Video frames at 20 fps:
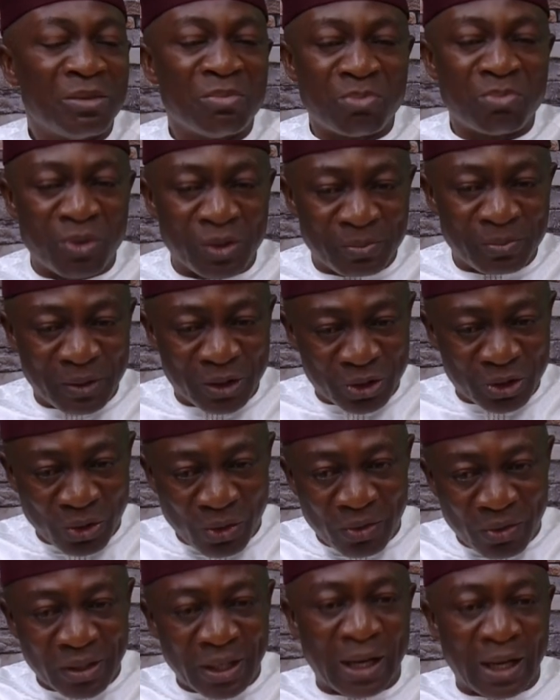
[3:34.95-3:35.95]
must be
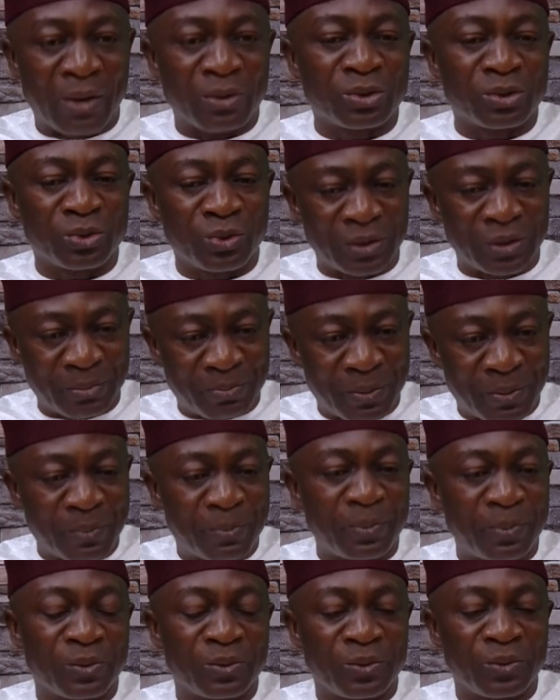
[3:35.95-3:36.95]
shown out to the
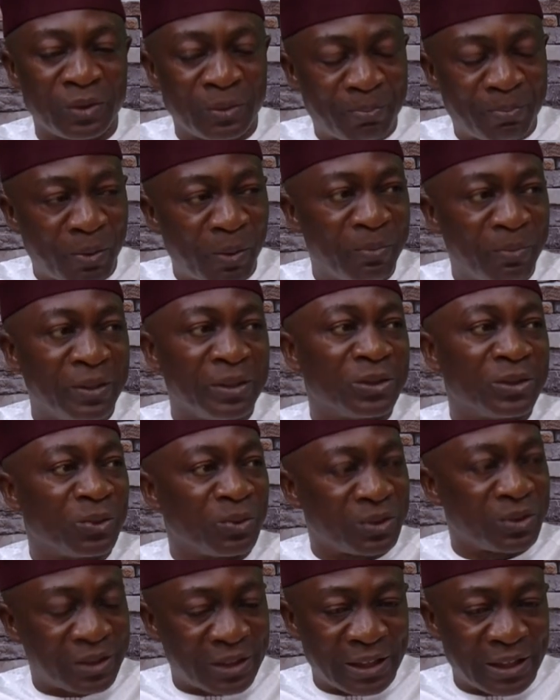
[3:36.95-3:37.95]
people, to the public to
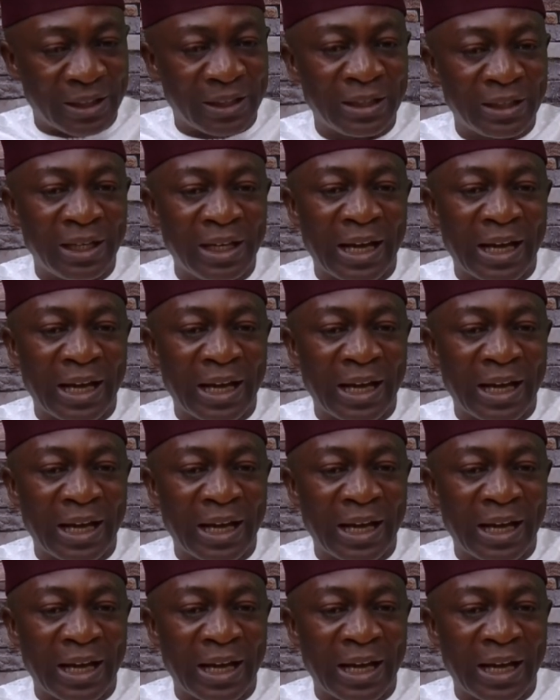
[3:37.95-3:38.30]
see